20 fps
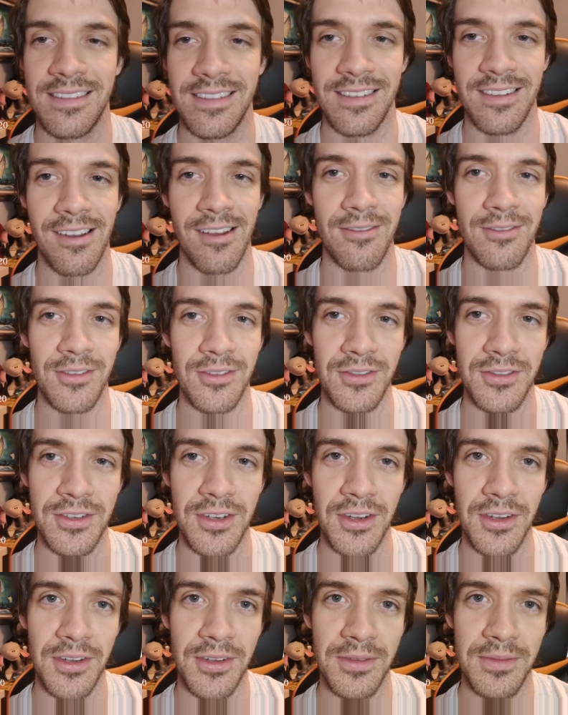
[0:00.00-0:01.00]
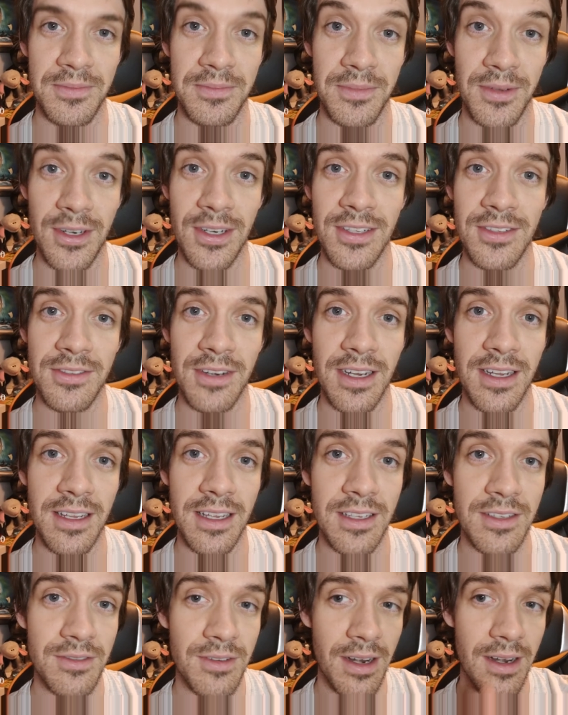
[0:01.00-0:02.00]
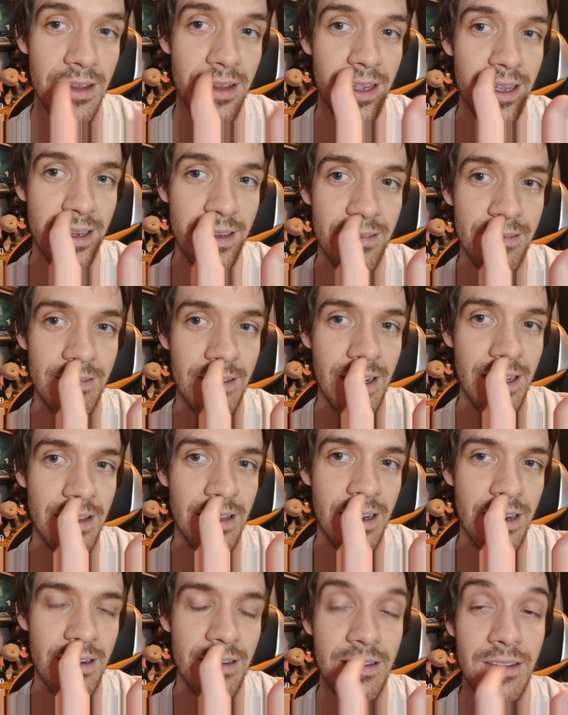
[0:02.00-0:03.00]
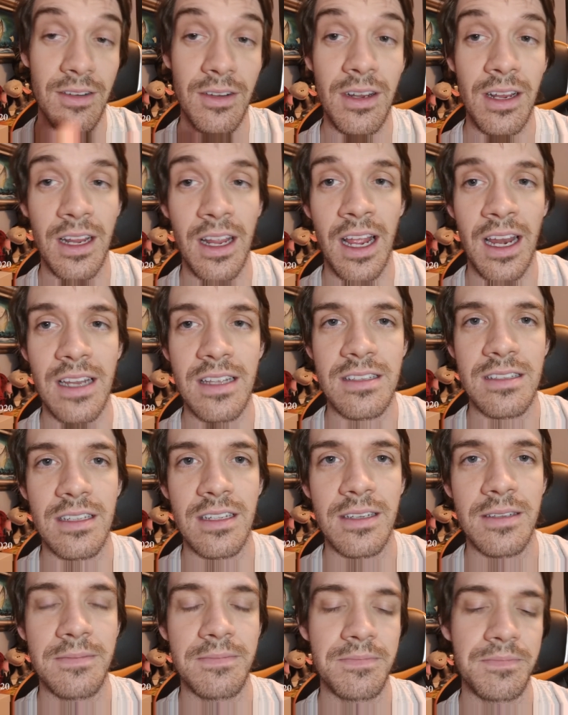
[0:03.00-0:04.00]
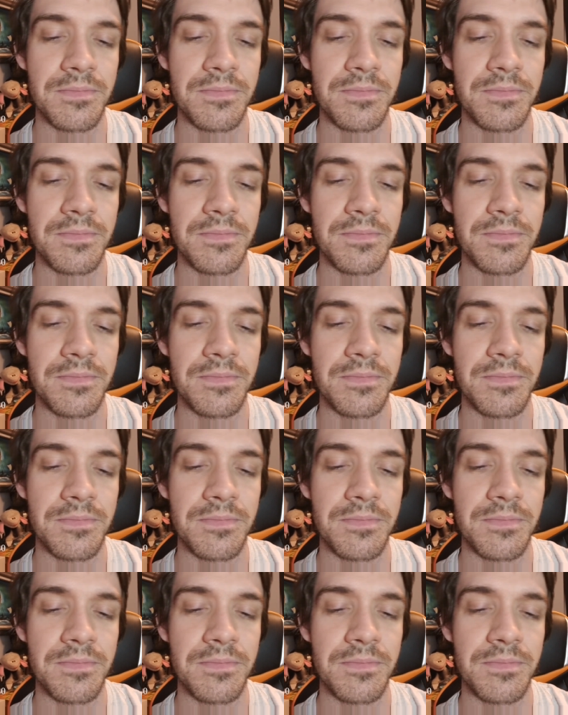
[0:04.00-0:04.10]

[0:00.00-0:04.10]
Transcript: No, I won't show you. But it's right. It's right, like right there. You can kind of see it.